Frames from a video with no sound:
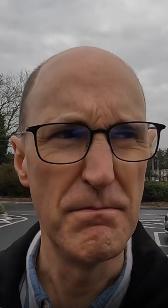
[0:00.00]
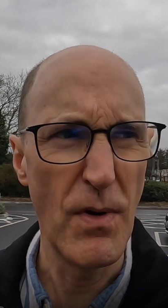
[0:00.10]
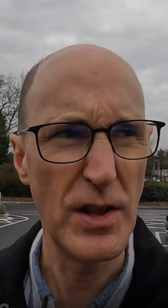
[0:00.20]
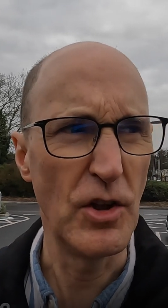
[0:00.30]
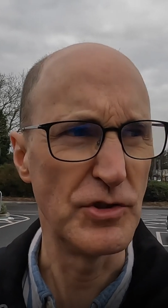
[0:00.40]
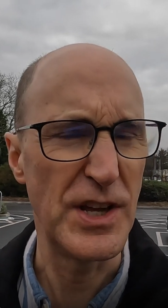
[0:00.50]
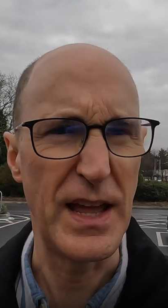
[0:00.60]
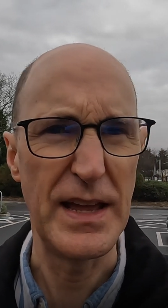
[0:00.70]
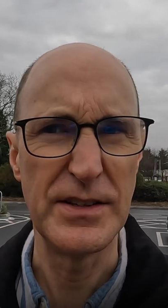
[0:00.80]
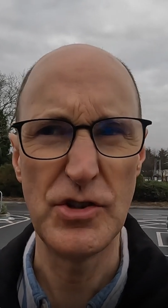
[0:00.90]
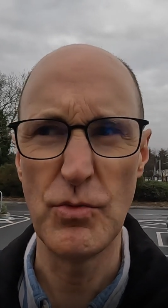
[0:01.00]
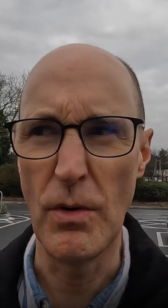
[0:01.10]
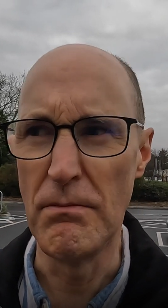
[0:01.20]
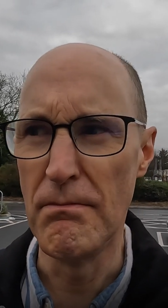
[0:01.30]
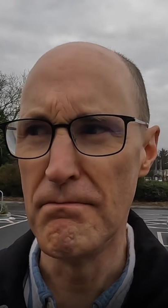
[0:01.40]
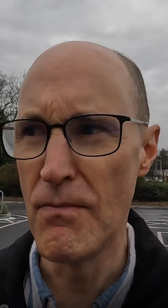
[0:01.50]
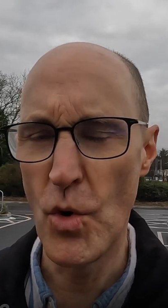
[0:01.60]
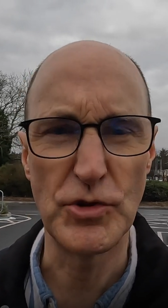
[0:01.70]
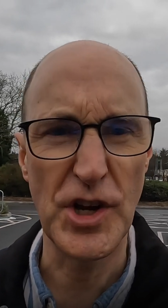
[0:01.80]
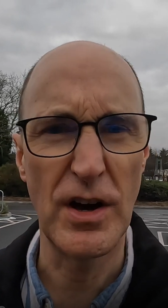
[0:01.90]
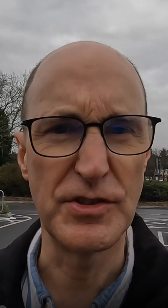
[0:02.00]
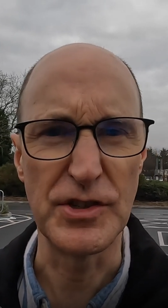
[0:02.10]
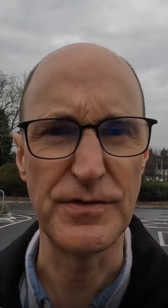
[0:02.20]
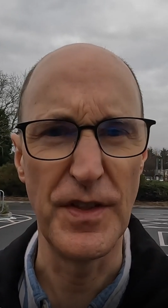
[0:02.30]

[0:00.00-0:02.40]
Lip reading: my logic is you want more chargers